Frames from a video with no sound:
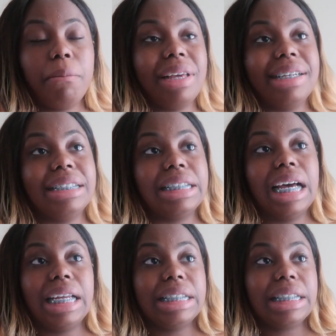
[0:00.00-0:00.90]
because
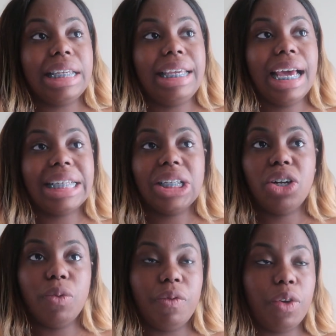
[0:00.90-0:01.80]
honestly yeah I saw
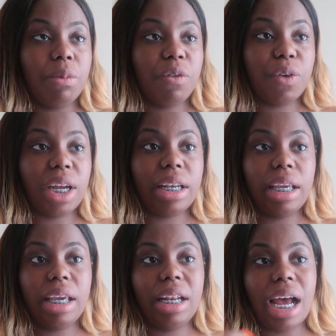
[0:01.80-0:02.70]
the review my friend
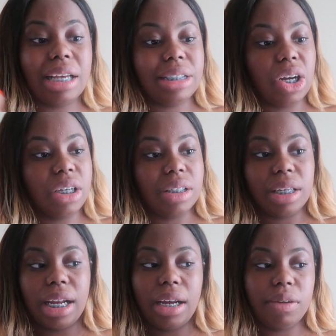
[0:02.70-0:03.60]
did I started
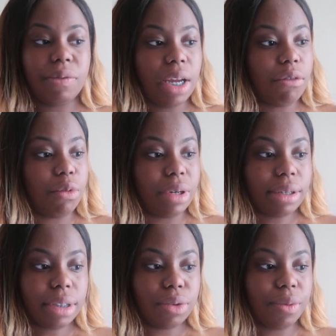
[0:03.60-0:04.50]
looking at everyone
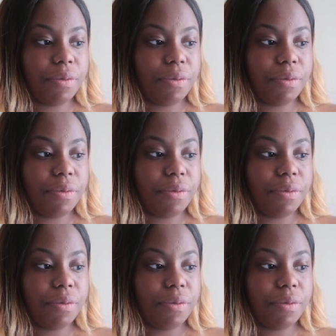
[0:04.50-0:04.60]
else's